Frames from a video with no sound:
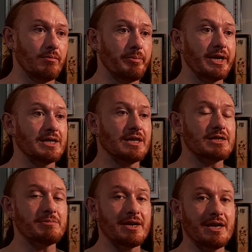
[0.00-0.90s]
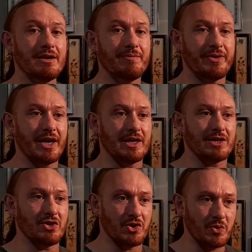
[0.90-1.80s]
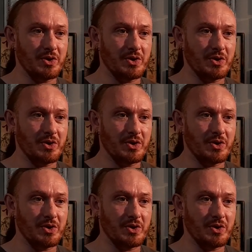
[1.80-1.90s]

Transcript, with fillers: but it does mean that you